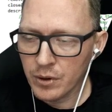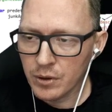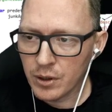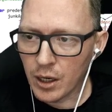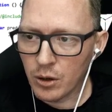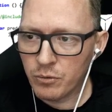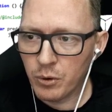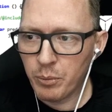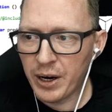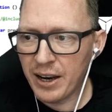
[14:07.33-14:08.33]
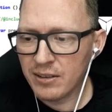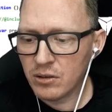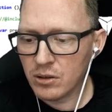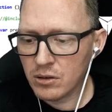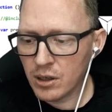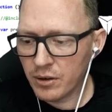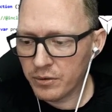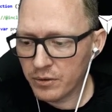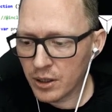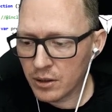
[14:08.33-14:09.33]
they look for paths and stuff
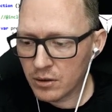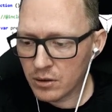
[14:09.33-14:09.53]
that's